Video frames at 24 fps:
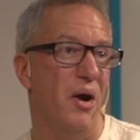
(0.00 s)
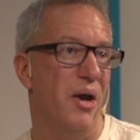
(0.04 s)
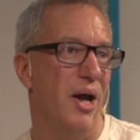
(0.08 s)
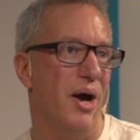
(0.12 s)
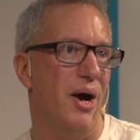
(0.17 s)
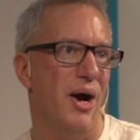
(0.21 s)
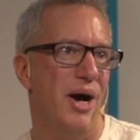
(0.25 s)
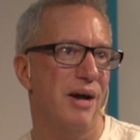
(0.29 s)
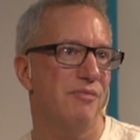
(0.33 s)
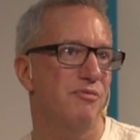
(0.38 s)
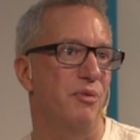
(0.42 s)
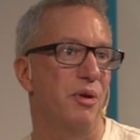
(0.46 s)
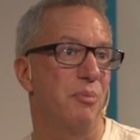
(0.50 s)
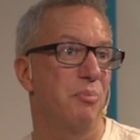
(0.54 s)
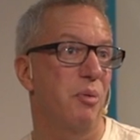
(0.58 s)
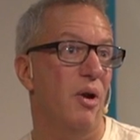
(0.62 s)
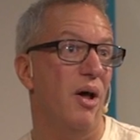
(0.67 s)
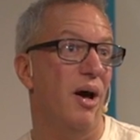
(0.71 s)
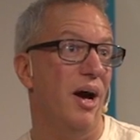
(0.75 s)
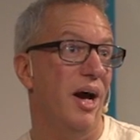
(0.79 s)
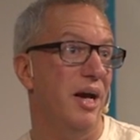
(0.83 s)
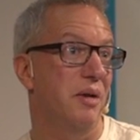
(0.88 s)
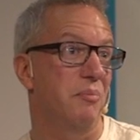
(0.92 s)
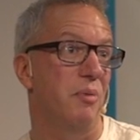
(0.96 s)
Yeah, I haven't
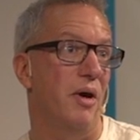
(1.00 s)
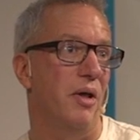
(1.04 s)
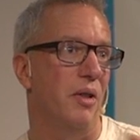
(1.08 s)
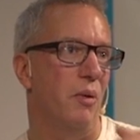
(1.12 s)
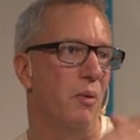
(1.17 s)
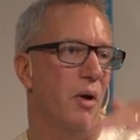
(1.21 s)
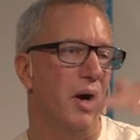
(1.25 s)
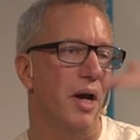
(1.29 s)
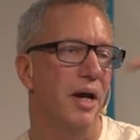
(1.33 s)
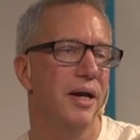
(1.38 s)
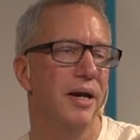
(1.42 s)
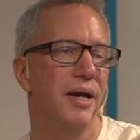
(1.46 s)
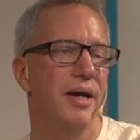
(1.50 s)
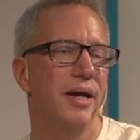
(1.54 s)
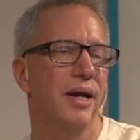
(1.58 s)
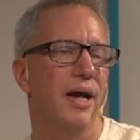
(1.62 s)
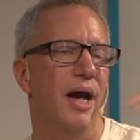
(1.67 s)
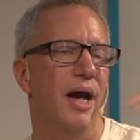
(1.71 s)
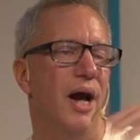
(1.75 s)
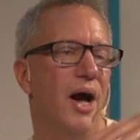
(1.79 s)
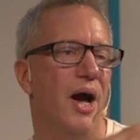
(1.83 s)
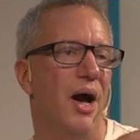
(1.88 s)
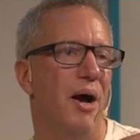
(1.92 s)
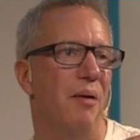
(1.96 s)
replied, by the way.
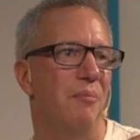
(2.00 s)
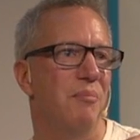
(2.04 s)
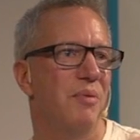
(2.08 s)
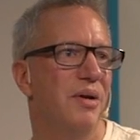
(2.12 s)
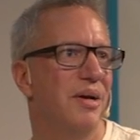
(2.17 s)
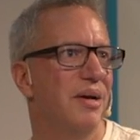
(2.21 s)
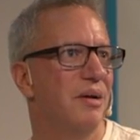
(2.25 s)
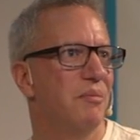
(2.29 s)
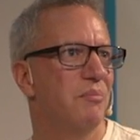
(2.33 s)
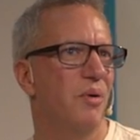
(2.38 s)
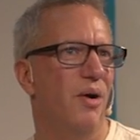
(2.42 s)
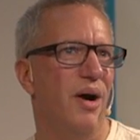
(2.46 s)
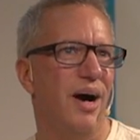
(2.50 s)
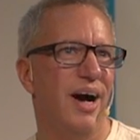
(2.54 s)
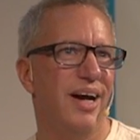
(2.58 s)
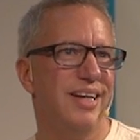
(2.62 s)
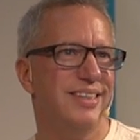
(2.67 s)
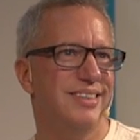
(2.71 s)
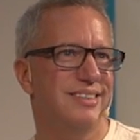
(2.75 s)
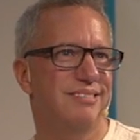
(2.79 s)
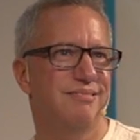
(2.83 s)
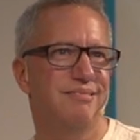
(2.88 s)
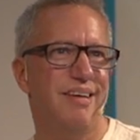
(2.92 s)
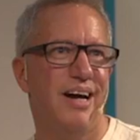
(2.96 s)
But
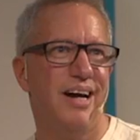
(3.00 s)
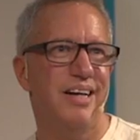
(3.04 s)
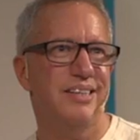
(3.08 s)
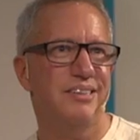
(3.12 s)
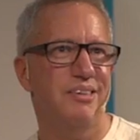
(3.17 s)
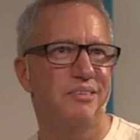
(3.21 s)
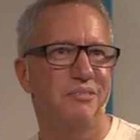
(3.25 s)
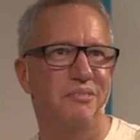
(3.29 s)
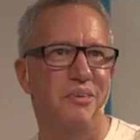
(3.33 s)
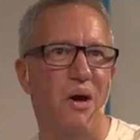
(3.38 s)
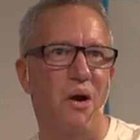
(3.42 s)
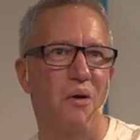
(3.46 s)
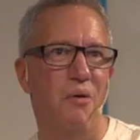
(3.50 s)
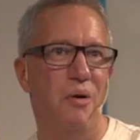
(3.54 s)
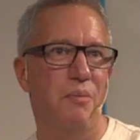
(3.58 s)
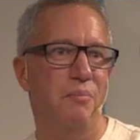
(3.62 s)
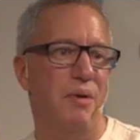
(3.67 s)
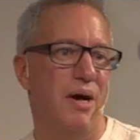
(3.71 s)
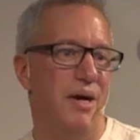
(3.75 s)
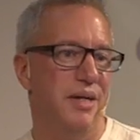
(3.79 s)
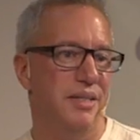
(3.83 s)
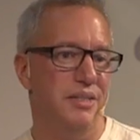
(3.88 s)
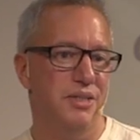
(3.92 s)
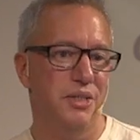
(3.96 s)
I don't know. I
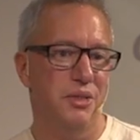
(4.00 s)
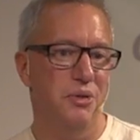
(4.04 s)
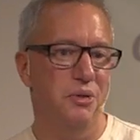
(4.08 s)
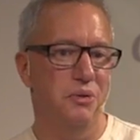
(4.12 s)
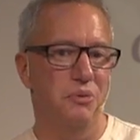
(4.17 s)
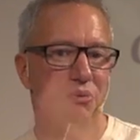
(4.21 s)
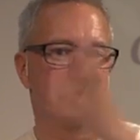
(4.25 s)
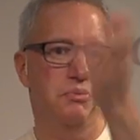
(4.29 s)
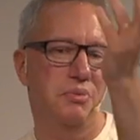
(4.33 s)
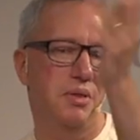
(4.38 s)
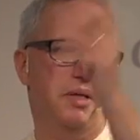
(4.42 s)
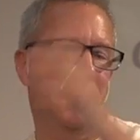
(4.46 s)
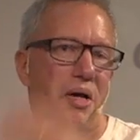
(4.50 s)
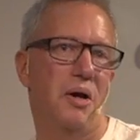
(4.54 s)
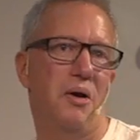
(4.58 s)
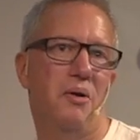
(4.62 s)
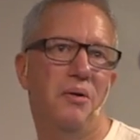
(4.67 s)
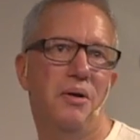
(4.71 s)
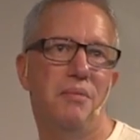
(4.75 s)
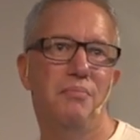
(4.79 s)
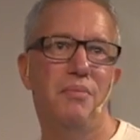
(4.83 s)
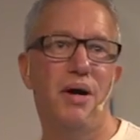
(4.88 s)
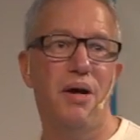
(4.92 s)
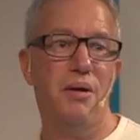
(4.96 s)
might do,
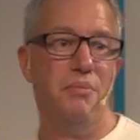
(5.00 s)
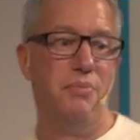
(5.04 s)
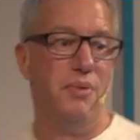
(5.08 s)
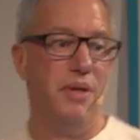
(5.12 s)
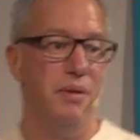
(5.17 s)
it might be